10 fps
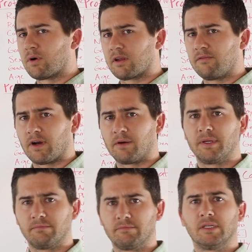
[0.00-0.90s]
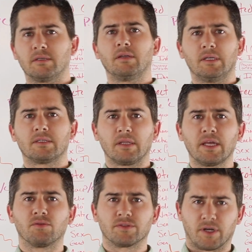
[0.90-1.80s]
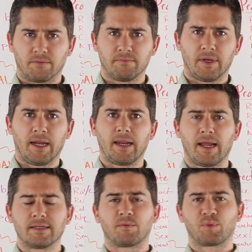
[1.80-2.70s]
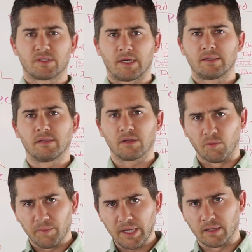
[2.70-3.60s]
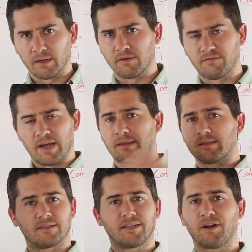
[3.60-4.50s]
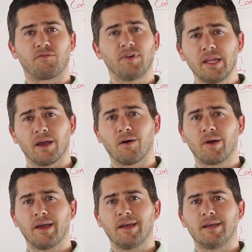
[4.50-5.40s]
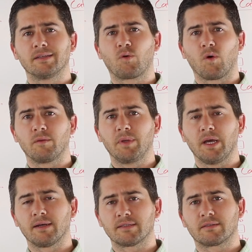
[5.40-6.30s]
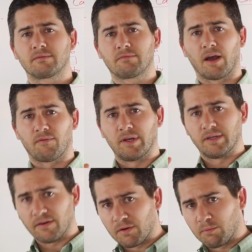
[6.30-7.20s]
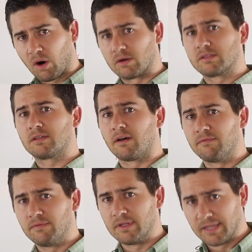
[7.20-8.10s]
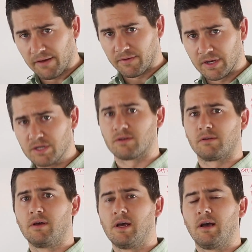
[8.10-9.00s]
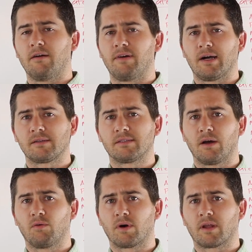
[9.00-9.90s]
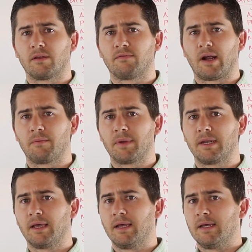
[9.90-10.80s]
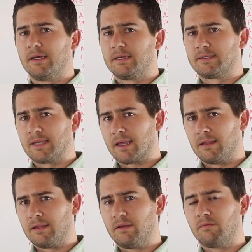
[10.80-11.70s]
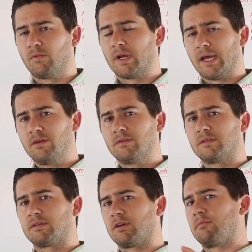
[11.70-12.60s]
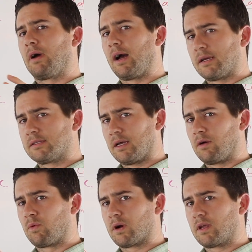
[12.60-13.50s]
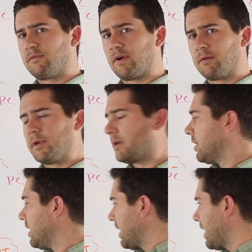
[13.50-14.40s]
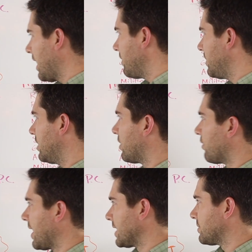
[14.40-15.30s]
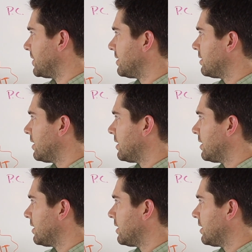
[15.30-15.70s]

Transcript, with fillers: work environment is a, is a legal term and it has a precise legal meaning. In fact, this entire video is going to be us covering different parts of the definition of a hostile work environment. Secondly, when I use the term hostile work environment, I mean harassment.